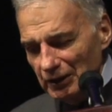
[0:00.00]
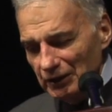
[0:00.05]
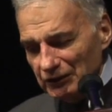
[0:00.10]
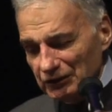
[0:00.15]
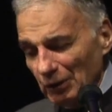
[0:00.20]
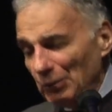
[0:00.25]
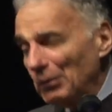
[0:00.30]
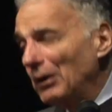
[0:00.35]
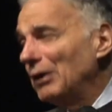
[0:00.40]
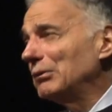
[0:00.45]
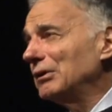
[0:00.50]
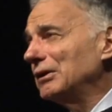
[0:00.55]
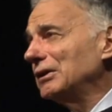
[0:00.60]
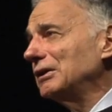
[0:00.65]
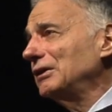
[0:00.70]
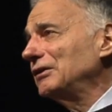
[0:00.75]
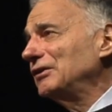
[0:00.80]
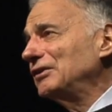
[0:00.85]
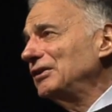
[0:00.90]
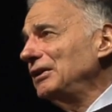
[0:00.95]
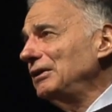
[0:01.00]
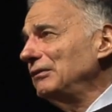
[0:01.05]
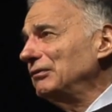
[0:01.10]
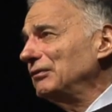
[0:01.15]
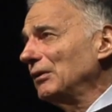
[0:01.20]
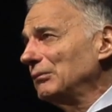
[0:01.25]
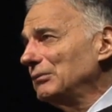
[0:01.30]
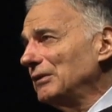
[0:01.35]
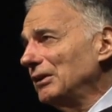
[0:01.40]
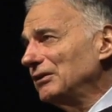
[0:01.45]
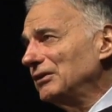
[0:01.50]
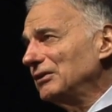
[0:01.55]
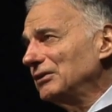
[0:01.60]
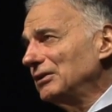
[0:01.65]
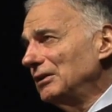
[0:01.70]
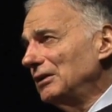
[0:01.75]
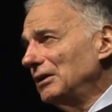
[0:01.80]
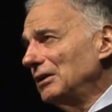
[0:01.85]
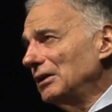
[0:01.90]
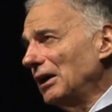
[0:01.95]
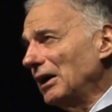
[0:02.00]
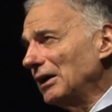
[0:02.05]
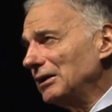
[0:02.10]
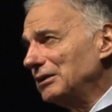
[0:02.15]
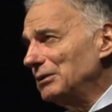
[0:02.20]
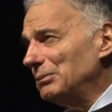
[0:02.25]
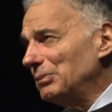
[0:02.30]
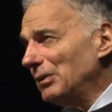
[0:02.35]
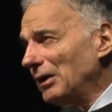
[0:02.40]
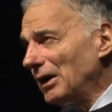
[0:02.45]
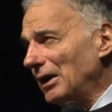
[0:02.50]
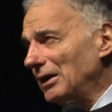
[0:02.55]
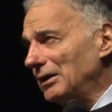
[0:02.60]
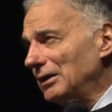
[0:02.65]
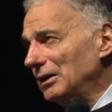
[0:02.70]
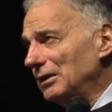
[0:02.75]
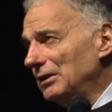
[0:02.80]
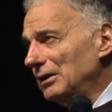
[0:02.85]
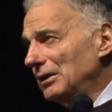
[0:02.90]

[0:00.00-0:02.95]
So what we're going to see from this Occupy